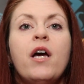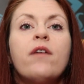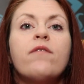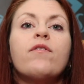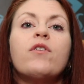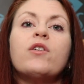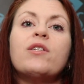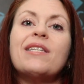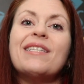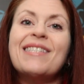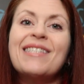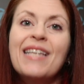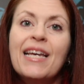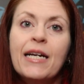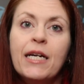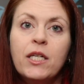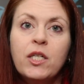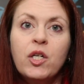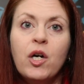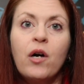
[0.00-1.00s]
versus
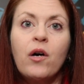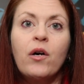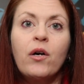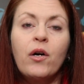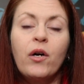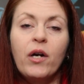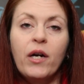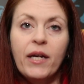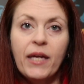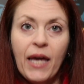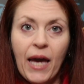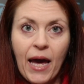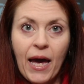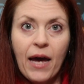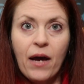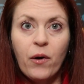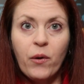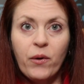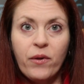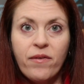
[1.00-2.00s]
like a dog or a
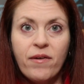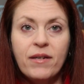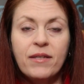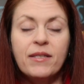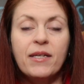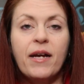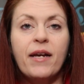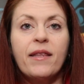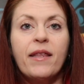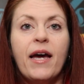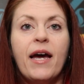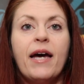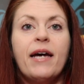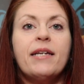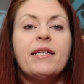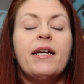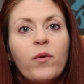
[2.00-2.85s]
cat or things like that.